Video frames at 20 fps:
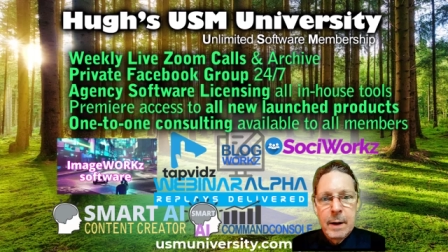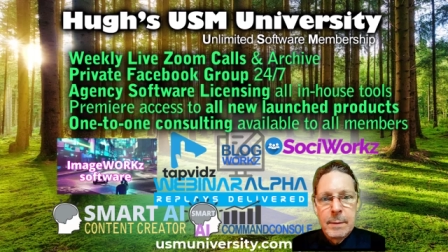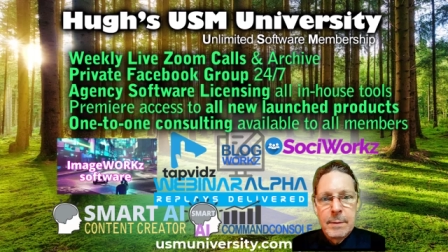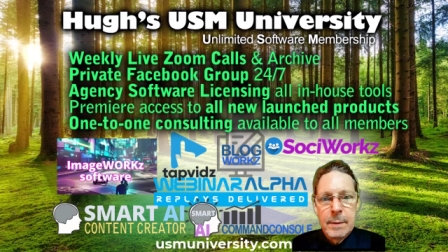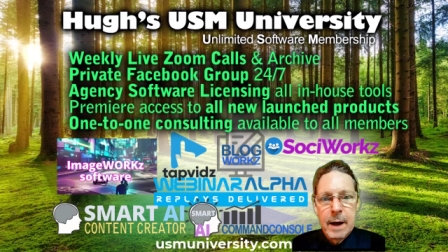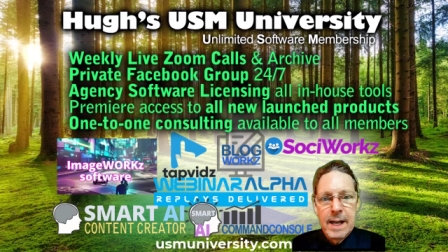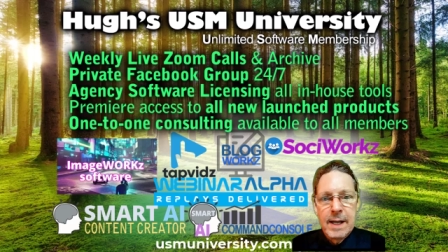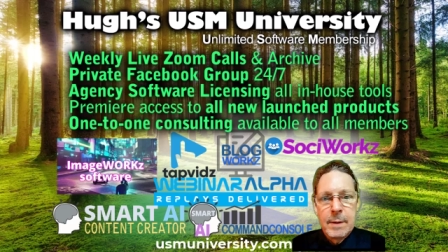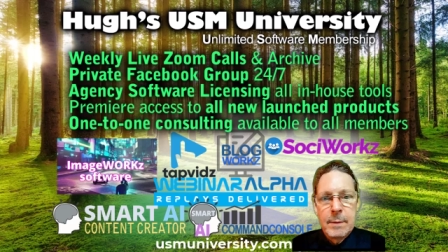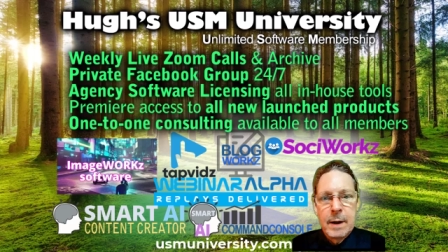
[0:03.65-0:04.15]

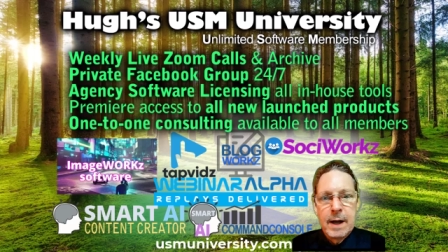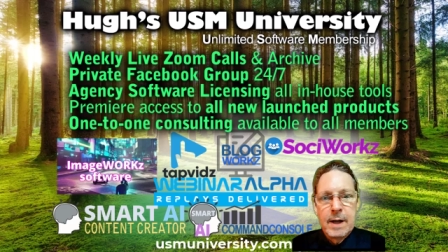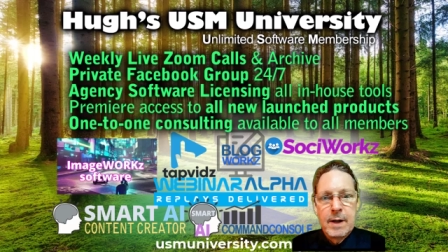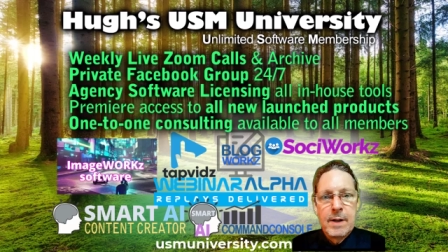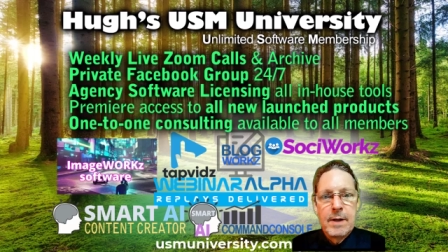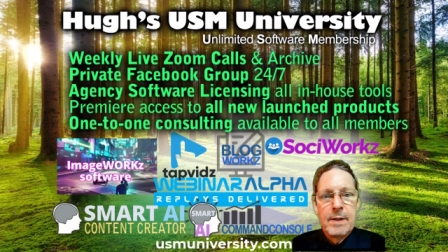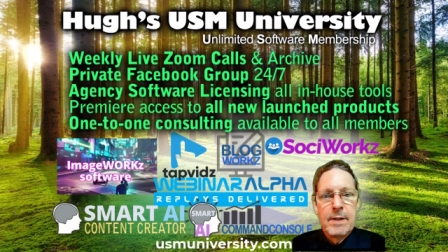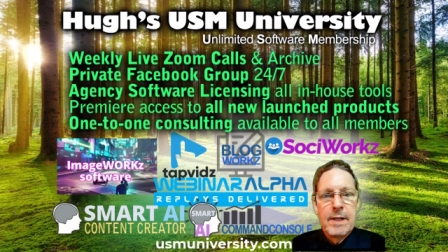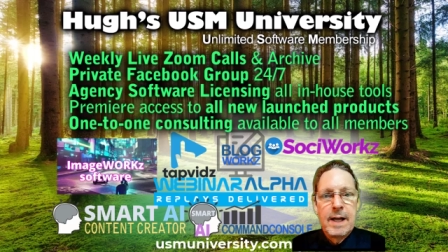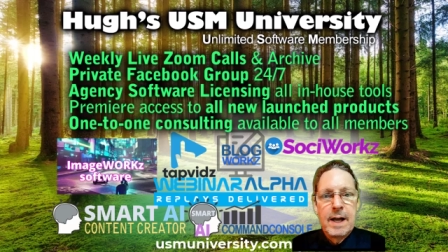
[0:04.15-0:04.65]
My
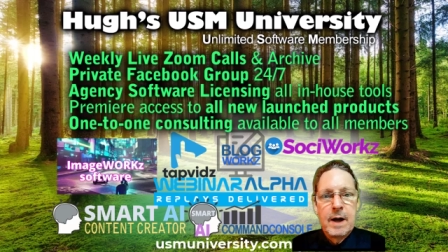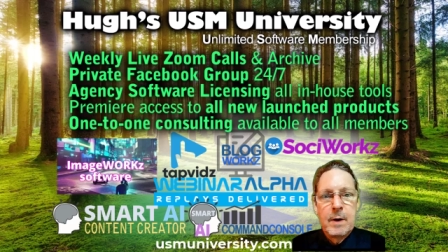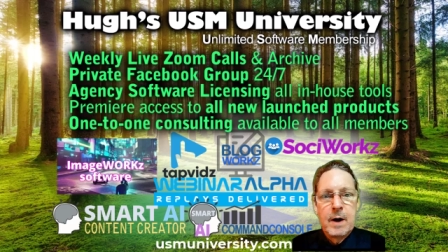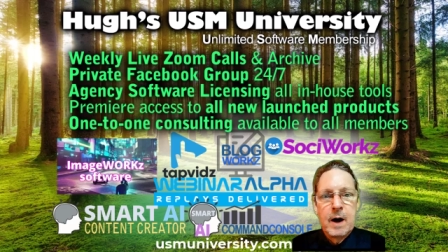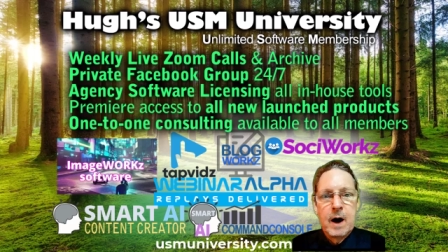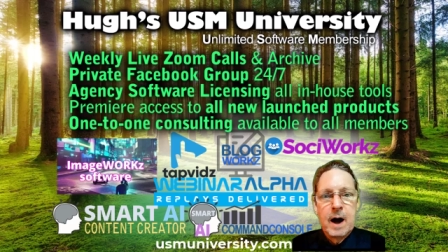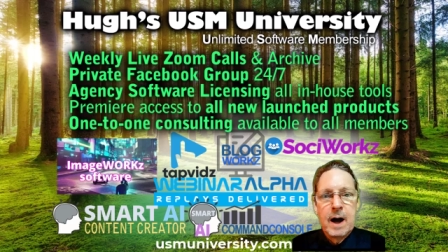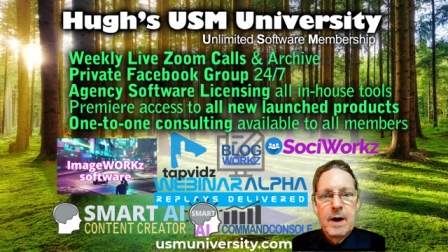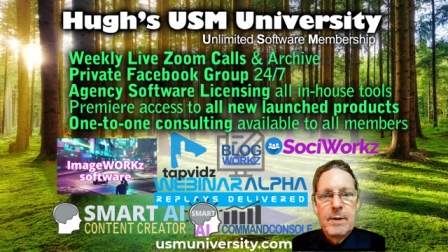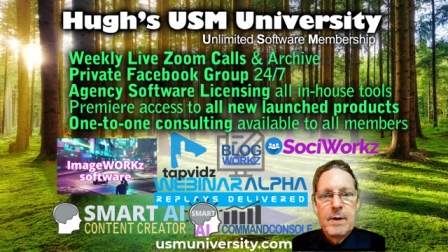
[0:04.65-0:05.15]
special secret
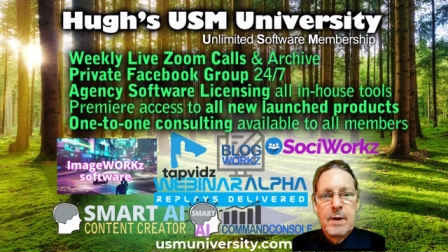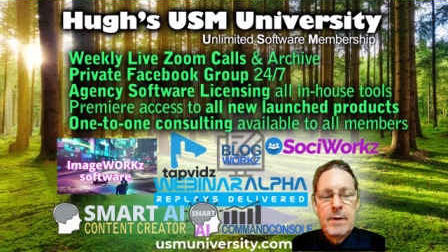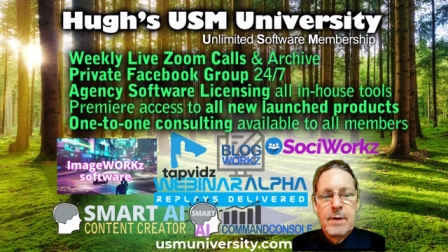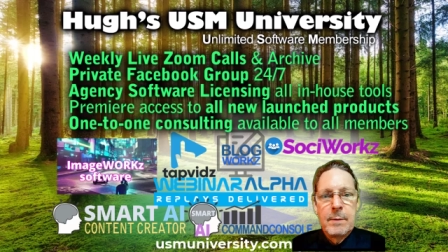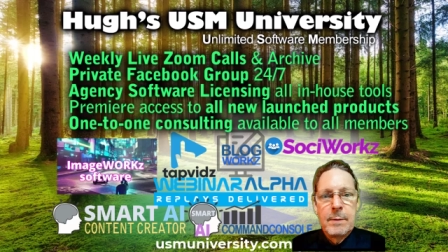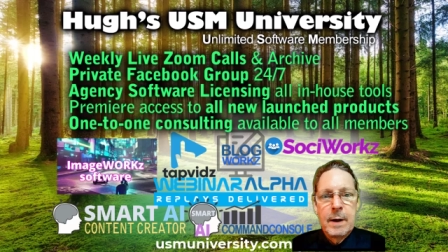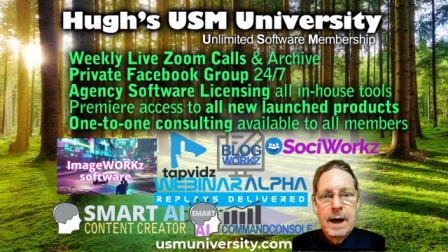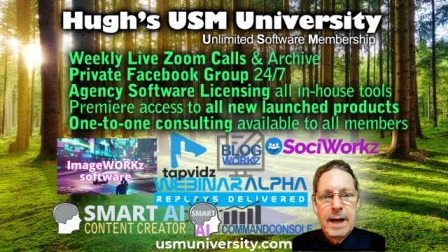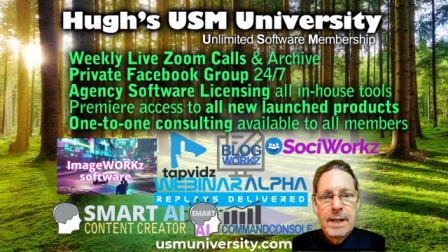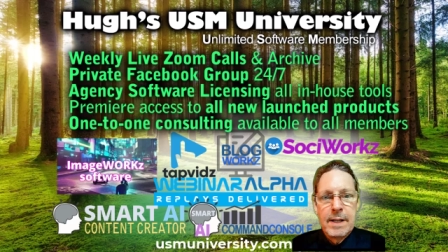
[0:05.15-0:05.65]
offer for
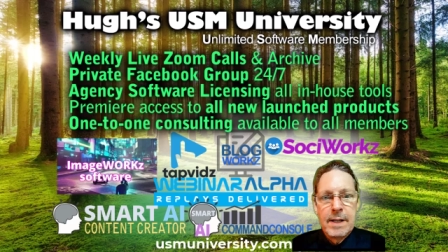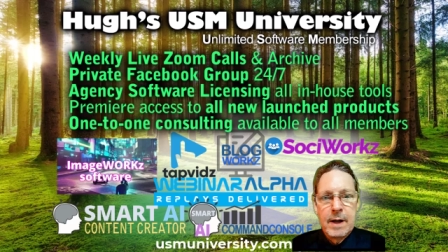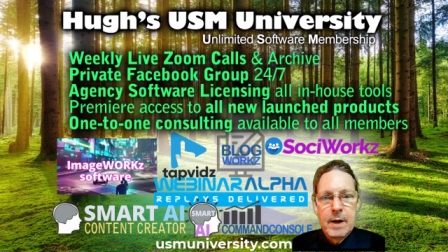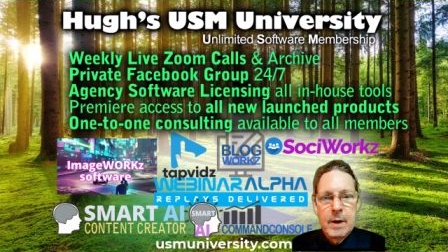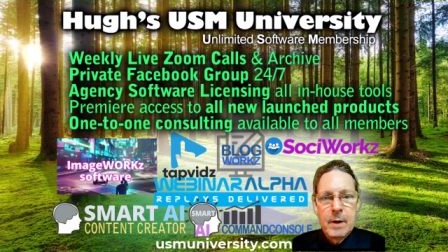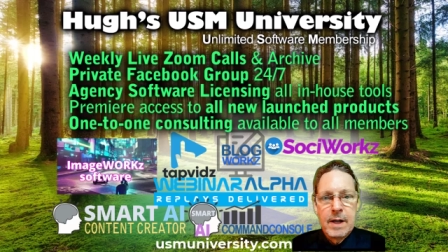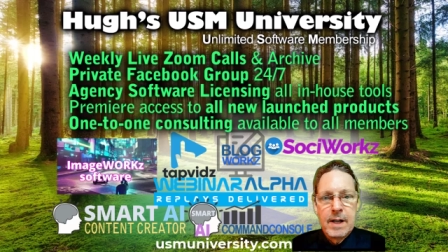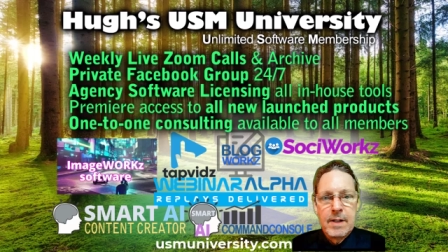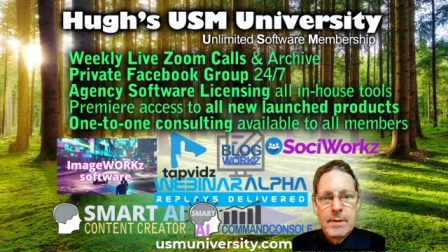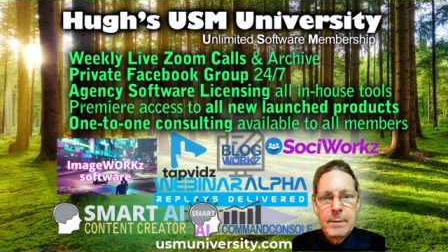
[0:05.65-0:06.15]
my
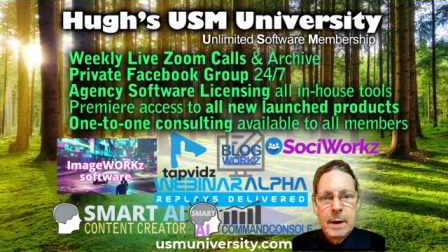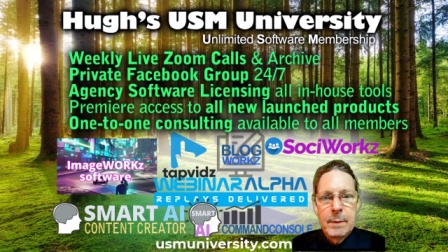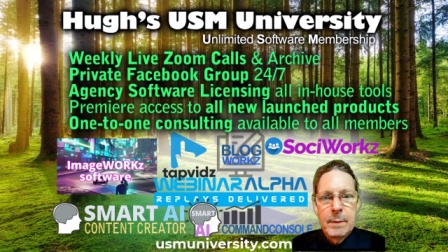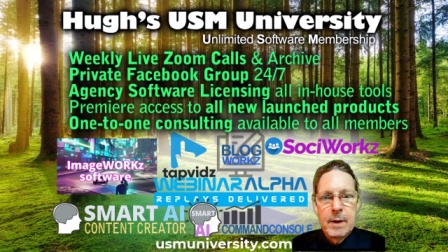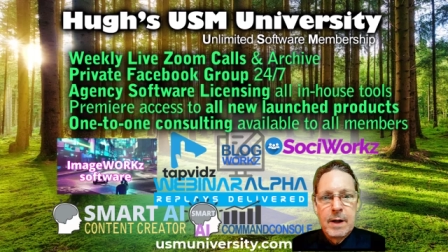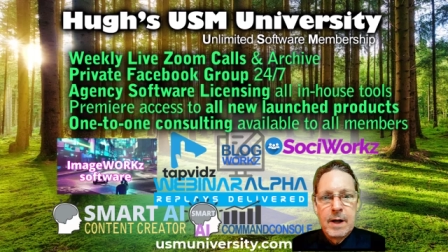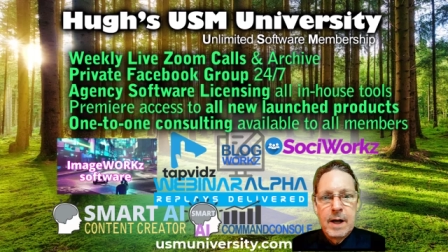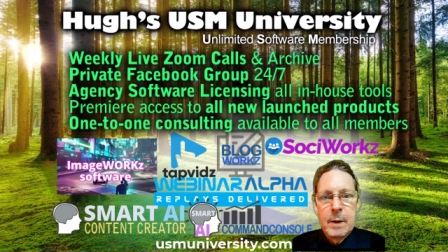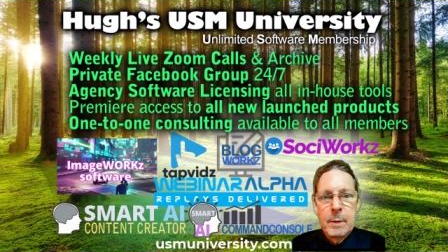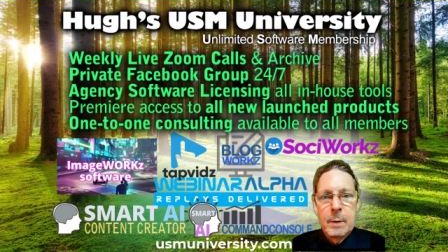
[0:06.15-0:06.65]
exclusive
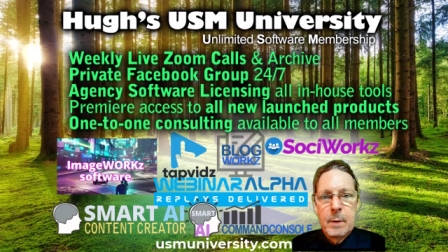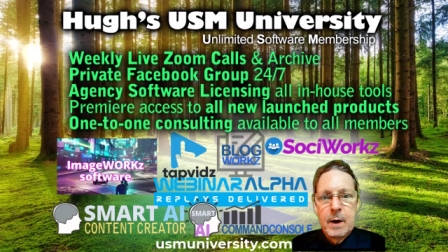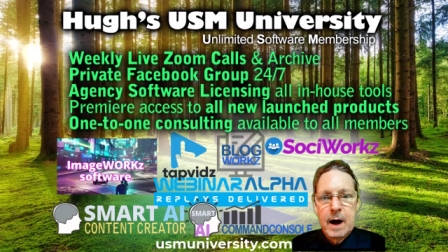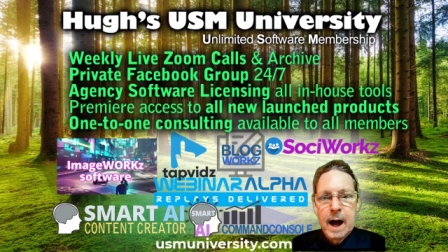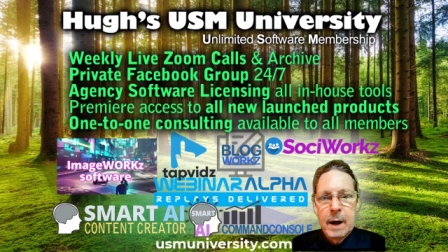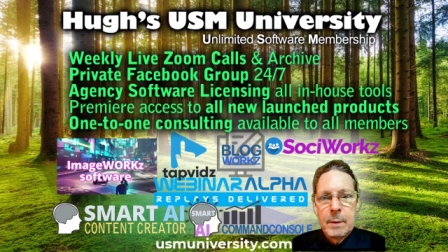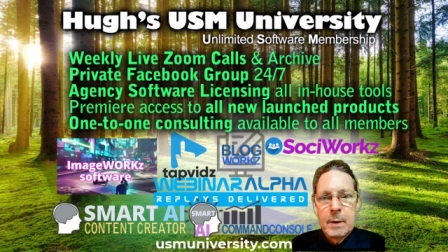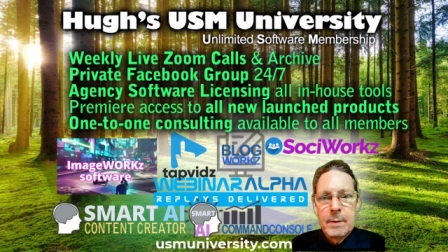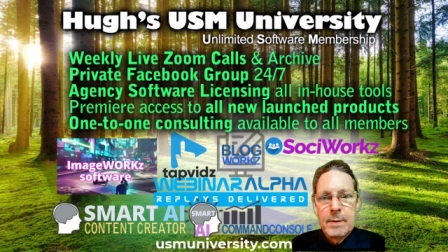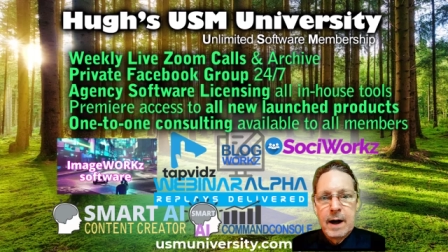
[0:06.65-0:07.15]
membership where
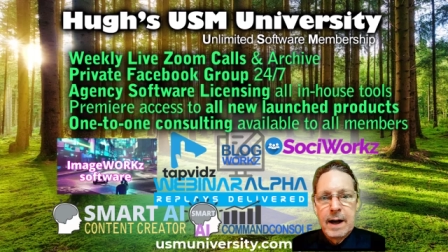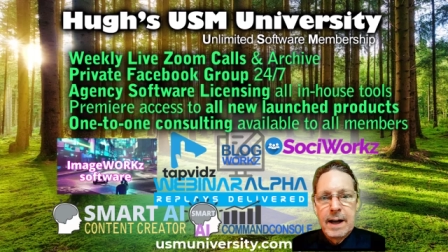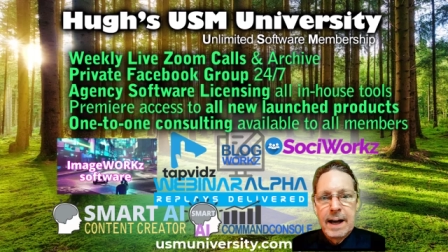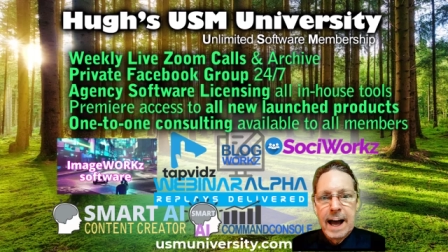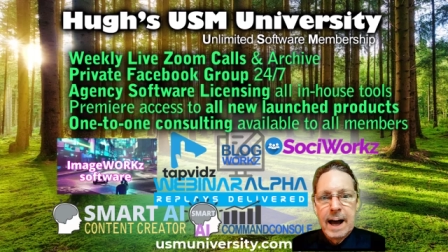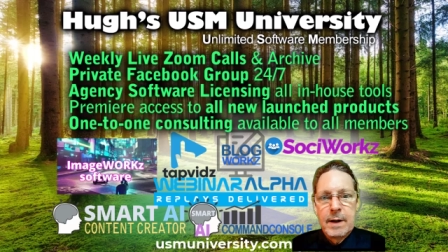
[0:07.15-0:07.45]
I provide